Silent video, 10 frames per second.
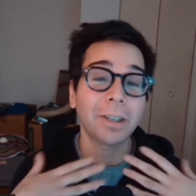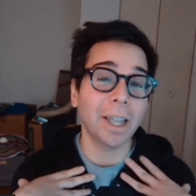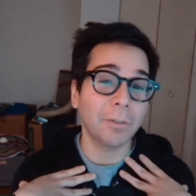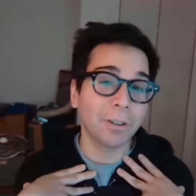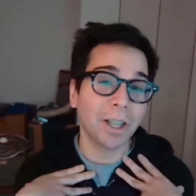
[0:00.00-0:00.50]

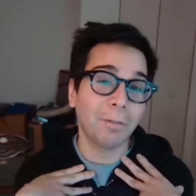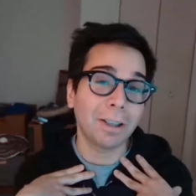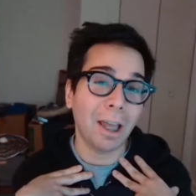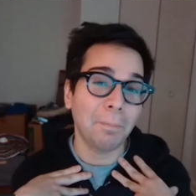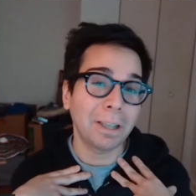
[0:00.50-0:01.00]
Thank you for sharing
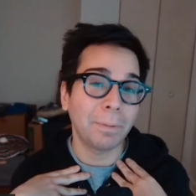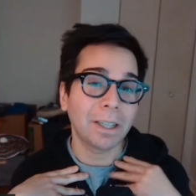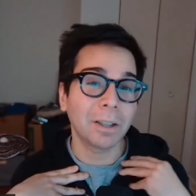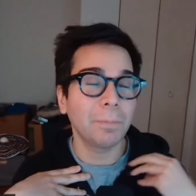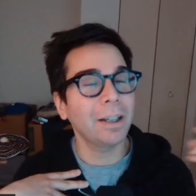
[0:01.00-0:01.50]
time and
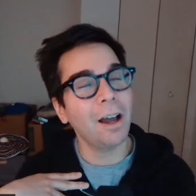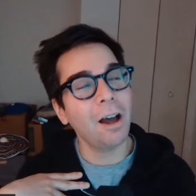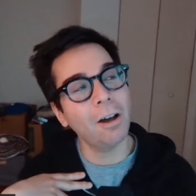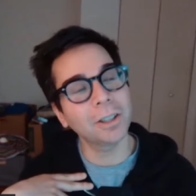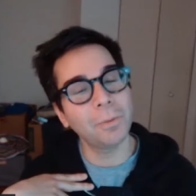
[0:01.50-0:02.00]
space with me. And I
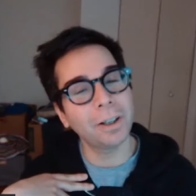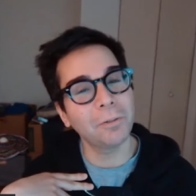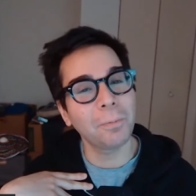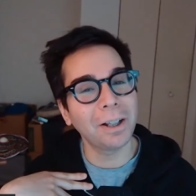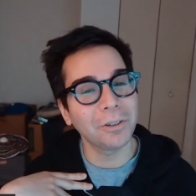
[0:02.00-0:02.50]
also want to
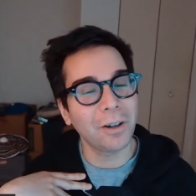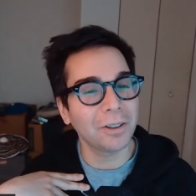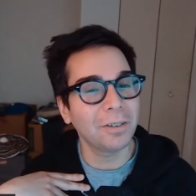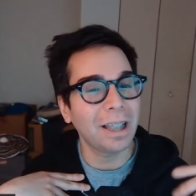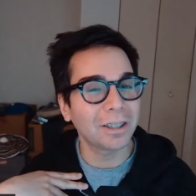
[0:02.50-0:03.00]
remind you, I
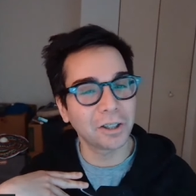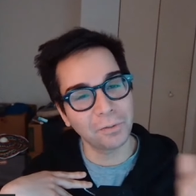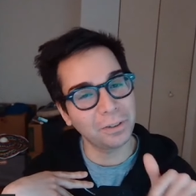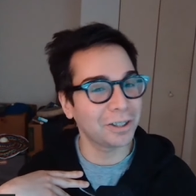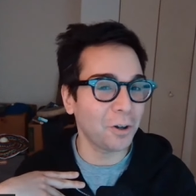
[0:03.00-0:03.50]
do a lot of
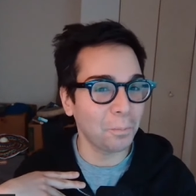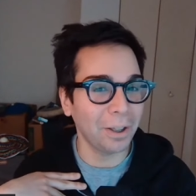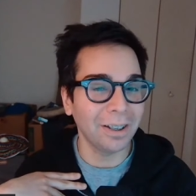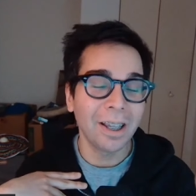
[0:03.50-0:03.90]
services open.